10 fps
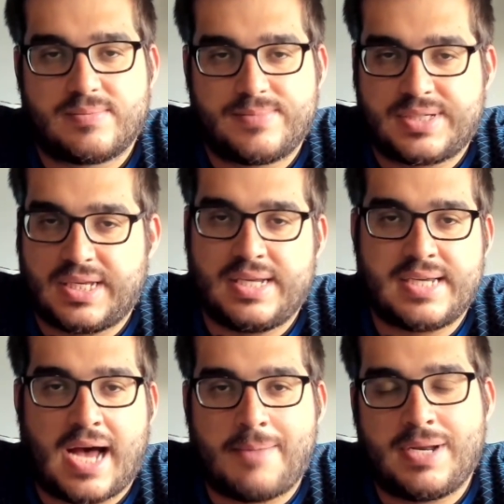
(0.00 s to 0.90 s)
City
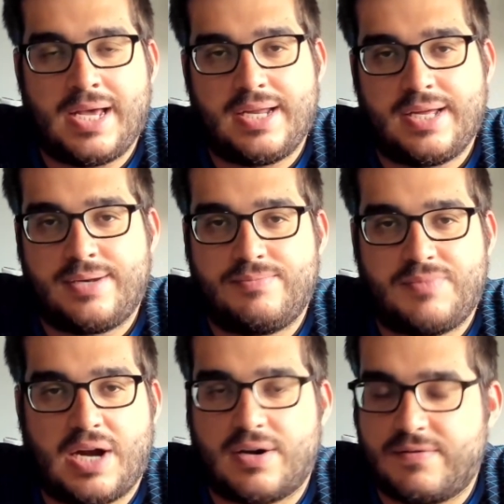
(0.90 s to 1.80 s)
dominated.
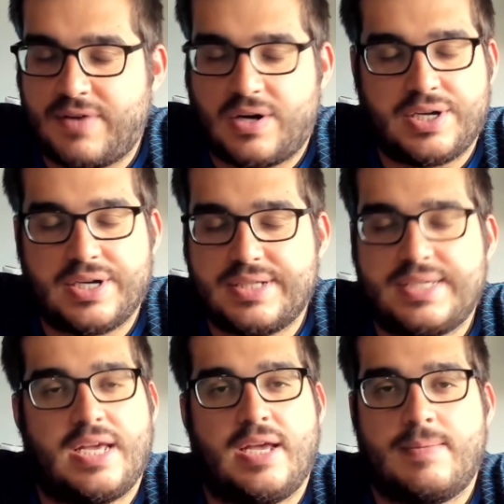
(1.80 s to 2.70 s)
They're a very good
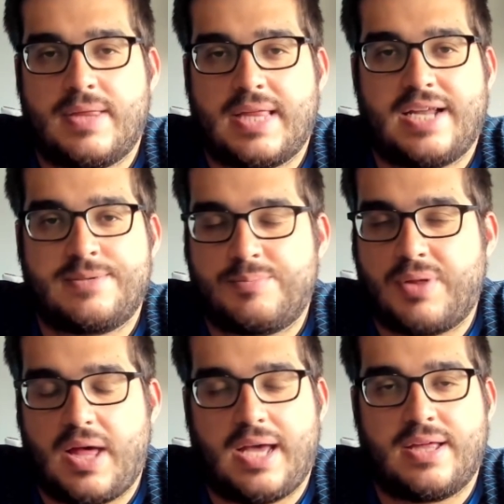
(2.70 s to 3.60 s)
team that has been
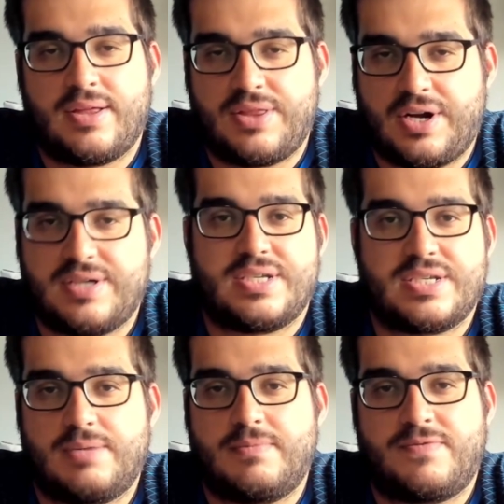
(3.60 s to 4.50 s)
playing their
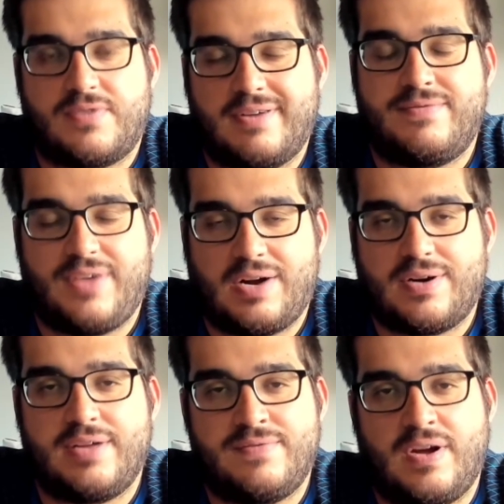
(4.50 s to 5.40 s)
system for a
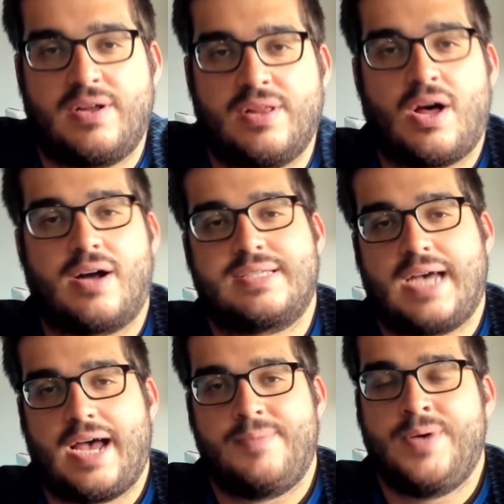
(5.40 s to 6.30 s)
very, very long
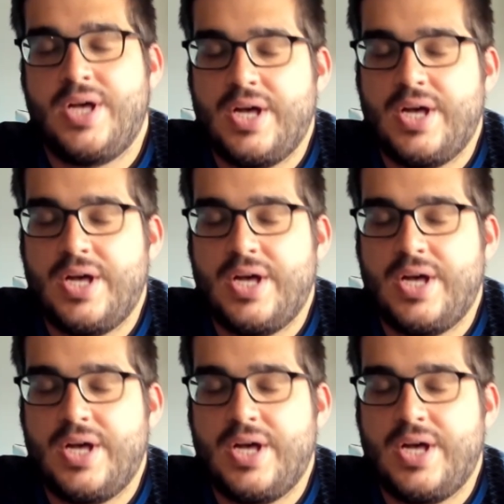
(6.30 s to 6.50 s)
time.